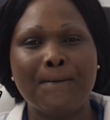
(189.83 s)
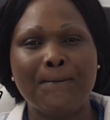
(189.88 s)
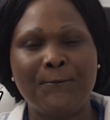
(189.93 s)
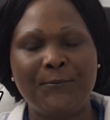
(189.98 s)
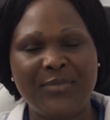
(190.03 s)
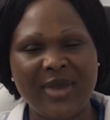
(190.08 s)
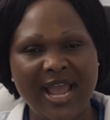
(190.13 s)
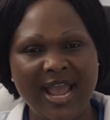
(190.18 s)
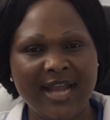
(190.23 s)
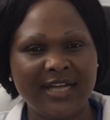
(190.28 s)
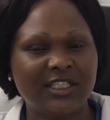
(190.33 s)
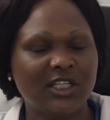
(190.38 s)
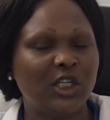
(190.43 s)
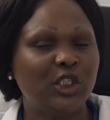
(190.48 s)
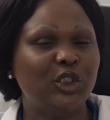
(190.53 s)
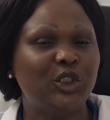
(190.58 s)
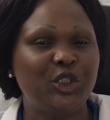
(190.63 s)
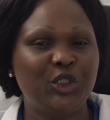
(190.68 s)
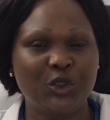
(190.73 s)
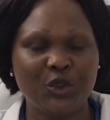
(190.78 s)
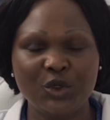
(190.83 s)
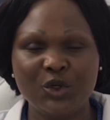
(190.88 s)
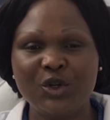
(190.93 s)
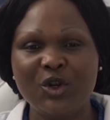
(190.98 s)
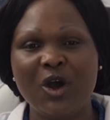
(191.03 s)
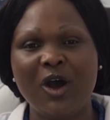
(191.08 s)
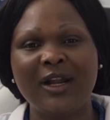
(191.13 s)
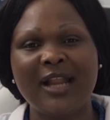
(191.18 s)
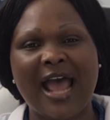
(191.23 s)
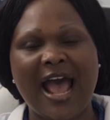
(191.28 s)
But do
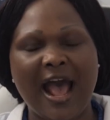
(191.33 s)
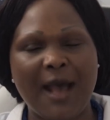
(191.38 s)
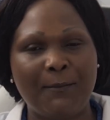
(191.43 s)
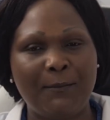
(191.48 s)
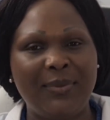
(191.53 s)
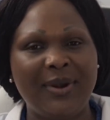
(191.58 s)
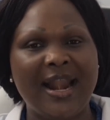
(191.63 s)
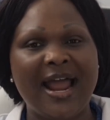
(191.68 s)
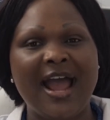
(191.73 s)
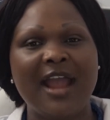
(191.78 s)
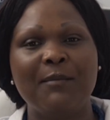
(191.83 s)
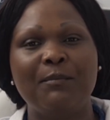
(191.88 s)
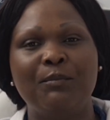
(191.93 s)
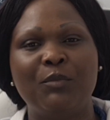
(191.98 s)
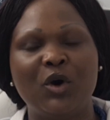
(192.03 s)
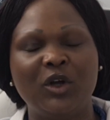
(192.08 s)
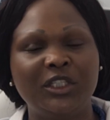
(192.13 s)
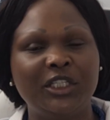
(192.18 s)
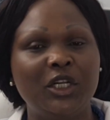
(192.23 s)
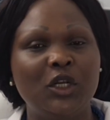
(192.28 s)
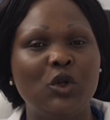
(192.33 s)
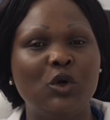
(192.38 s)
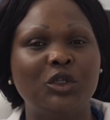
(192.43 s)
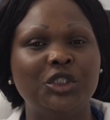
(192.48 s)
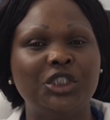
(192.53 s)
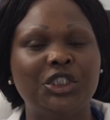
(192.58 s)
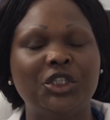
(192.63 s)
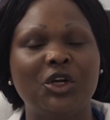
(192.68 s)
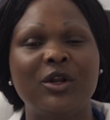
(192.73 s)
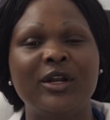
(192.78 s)
not apply body
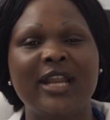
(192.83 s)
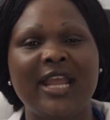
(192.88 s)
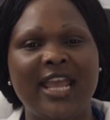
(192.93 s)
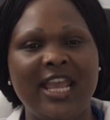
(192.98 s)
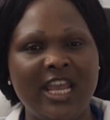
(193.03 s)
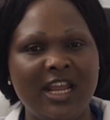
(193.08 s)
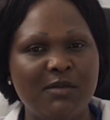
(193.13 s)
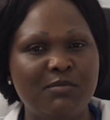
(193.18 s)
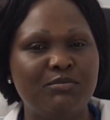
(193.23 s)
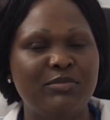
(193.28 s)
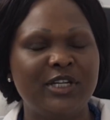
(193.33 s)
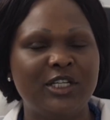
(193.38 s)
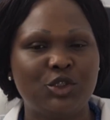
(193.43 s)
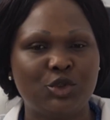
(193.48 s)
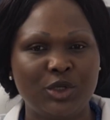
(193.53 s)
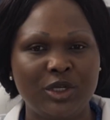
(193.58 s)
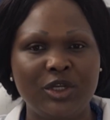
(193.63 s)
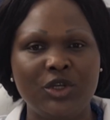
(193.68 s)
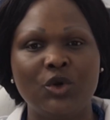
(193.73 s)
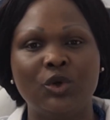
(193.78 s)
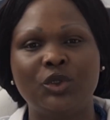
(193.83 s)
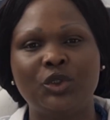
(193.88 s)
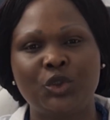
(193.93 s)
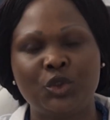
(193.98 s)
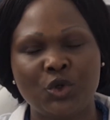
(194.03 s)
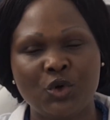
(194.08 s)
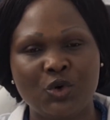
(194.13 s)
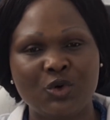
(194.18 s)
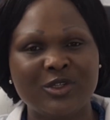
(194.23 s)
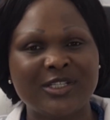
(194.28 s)
lotion in between your
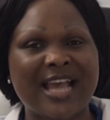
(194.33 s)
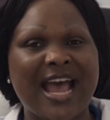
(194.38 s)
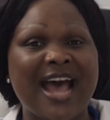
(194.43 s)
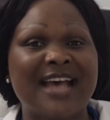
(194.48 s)
toes,